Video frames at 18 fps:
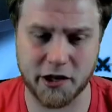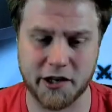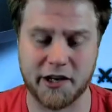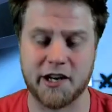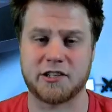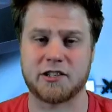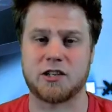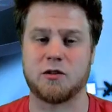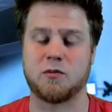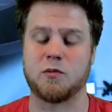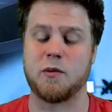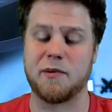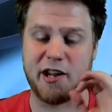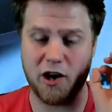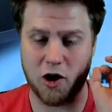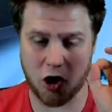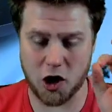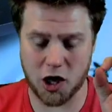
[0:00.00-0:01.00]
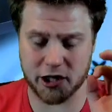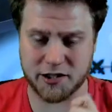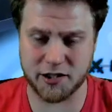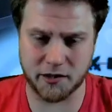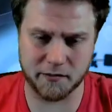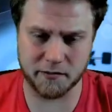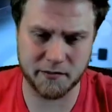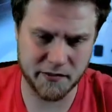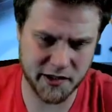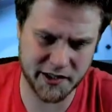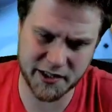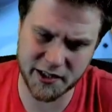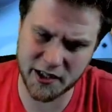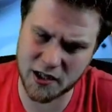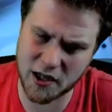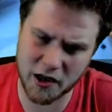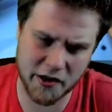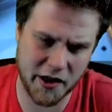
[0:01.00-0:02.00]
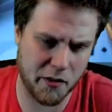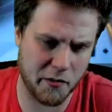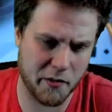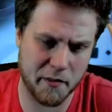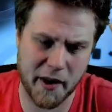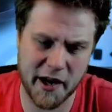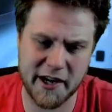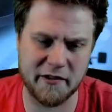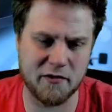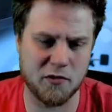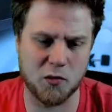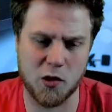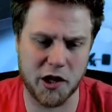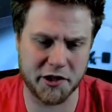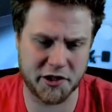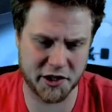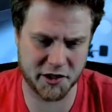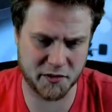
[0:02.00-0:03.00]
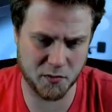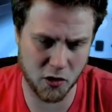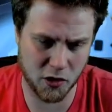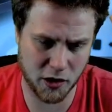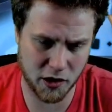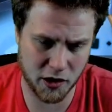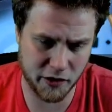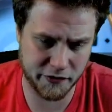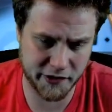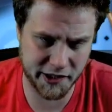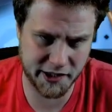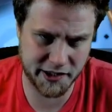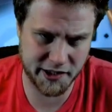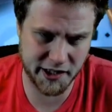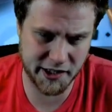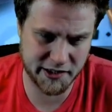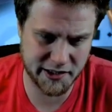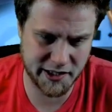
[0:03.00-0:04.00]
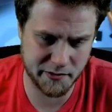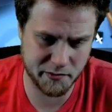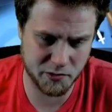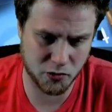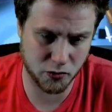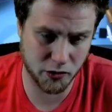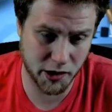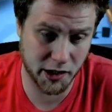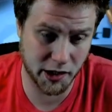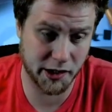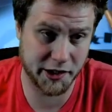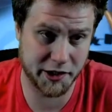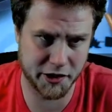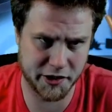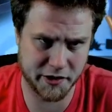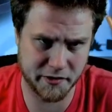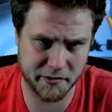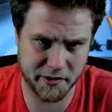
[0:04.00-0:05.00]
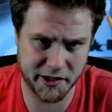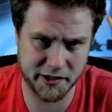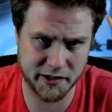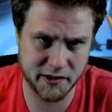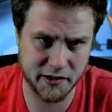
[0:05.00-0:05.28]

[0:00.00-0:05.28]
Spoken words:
next turn would be awesome. This is a card that we might even want just more of. It seems really good to me.